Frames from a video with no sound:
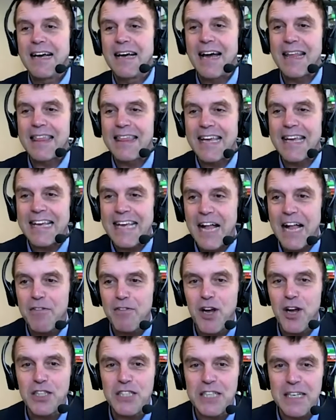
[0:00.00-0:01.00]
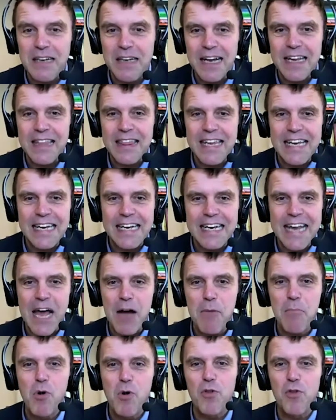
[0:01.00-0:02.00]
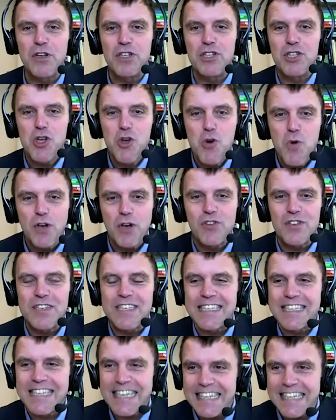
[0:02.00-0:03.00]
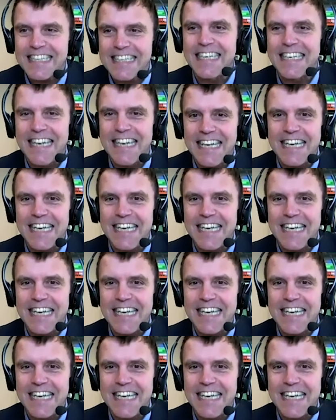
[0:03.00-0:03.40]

I think galvanizing, now more than 260